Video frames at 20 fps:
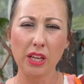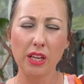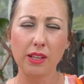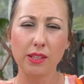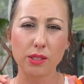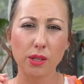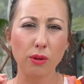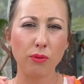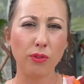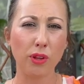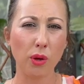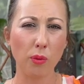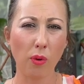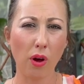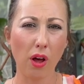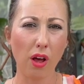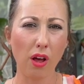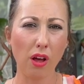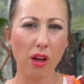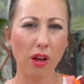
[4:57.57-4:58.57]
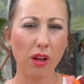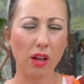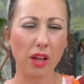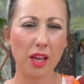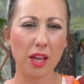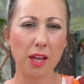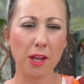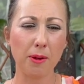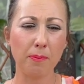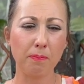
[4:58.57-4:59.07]
So if you are
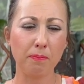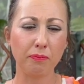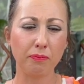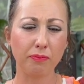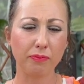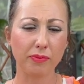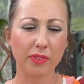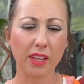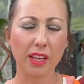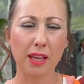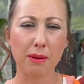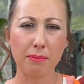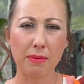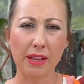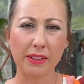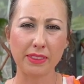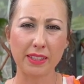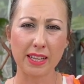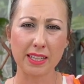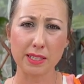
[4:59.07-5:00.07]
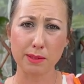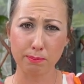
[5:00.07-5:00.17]
a man that's